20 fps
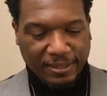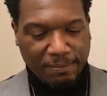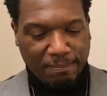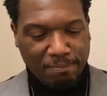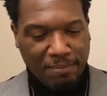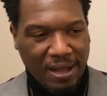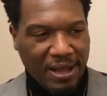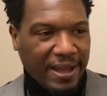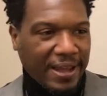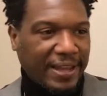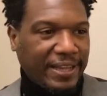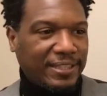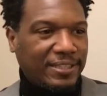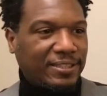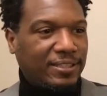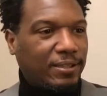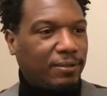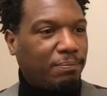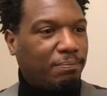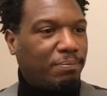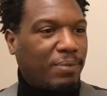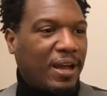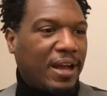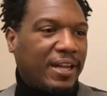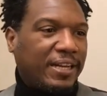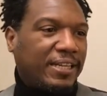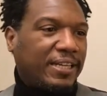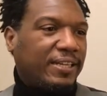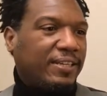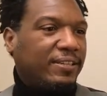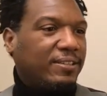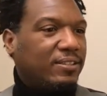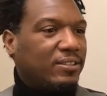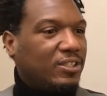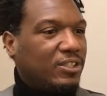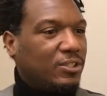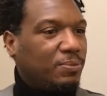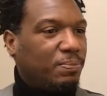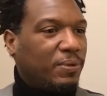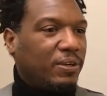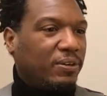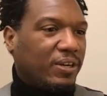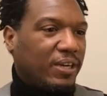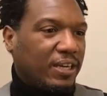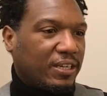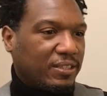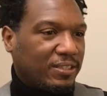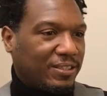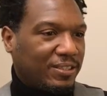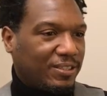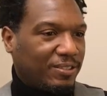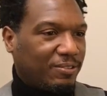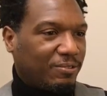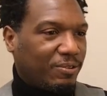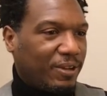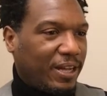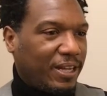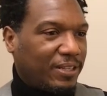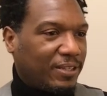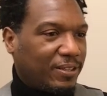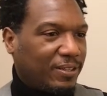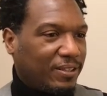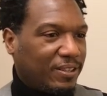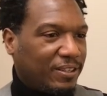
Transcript: mind, body, spirit, right?